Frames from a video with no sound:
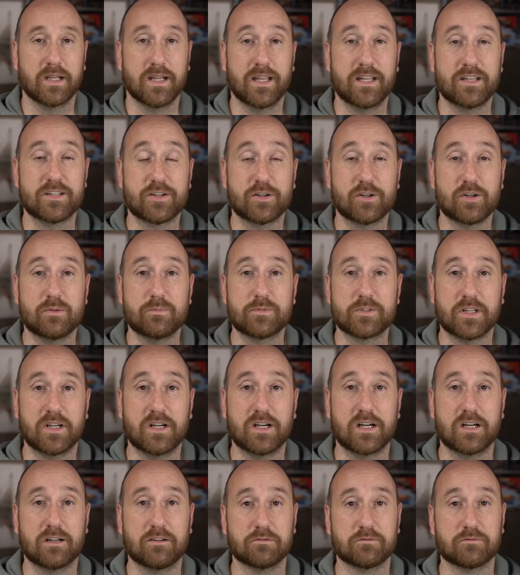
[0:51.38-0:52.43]
In terms
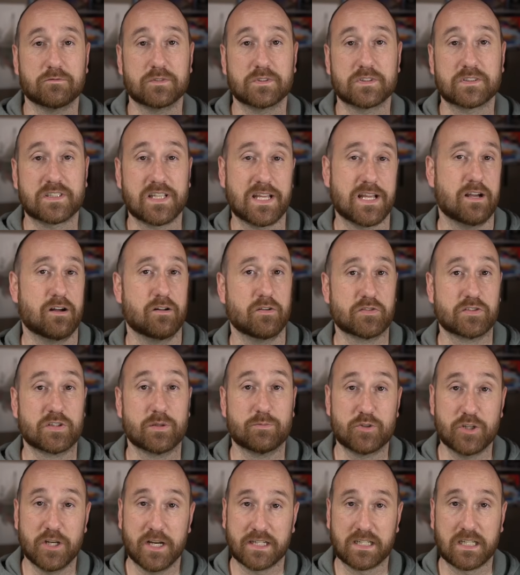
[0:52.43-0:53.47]
of sound,
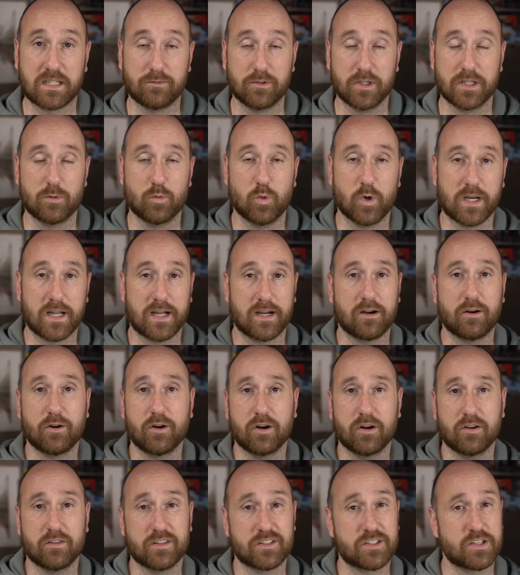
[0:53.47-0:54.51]
subjectively, what I
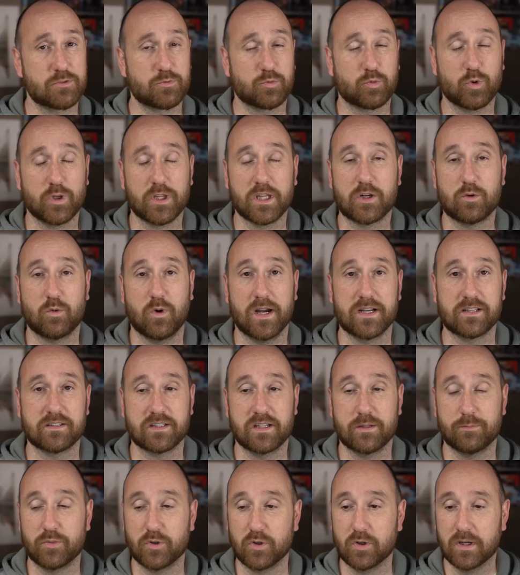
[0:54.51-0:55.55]
heard, this is really quite
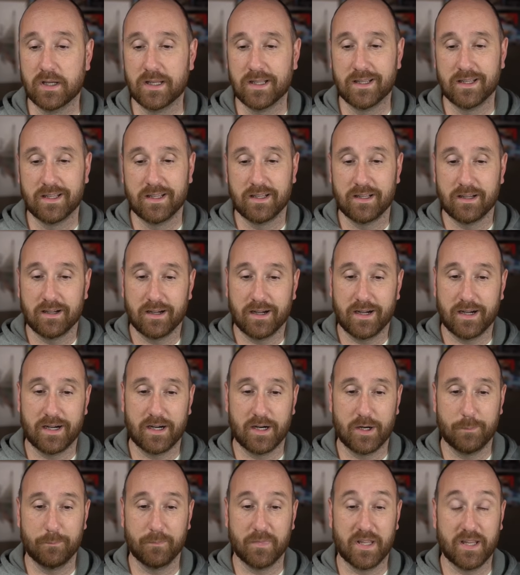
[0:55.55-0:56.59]
simple.
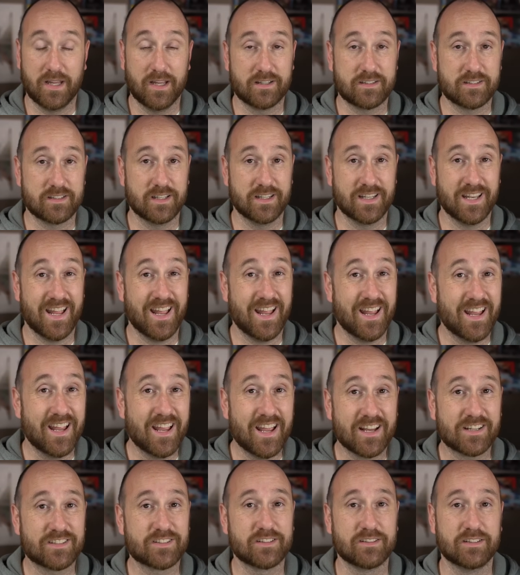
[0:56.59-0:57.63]
Um, it's an
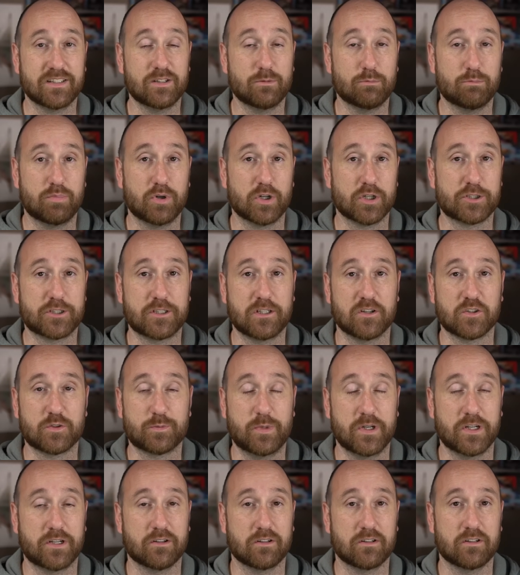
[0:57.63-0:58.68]
excellent bookshelf
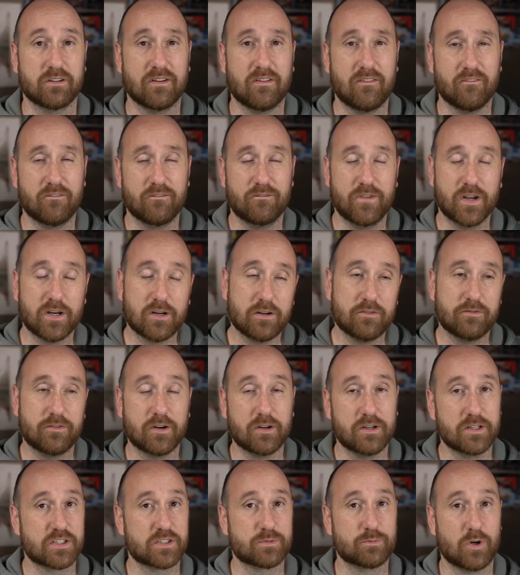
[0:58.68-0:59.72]
speaker, very,
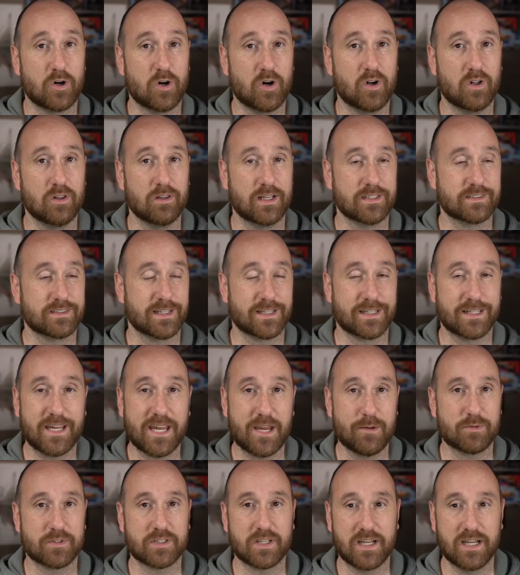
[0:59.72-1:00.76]
very small, as I
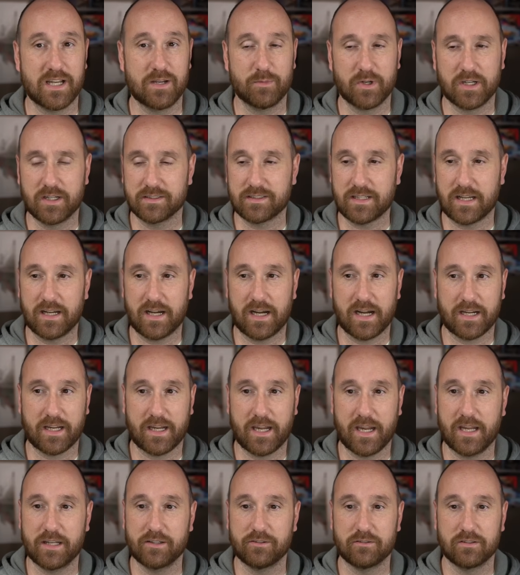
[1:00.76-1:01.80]
keep saying, because I, I
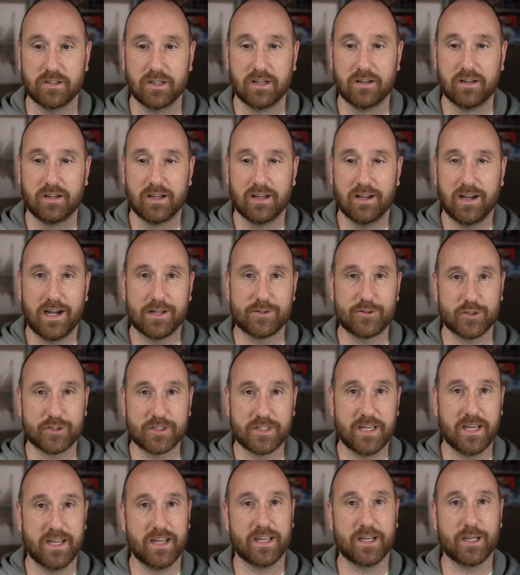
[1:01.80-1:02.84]
can't I just
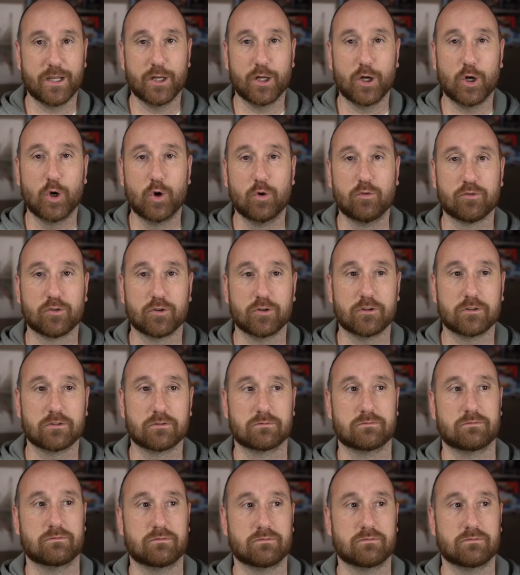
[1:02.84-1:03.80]
can't get over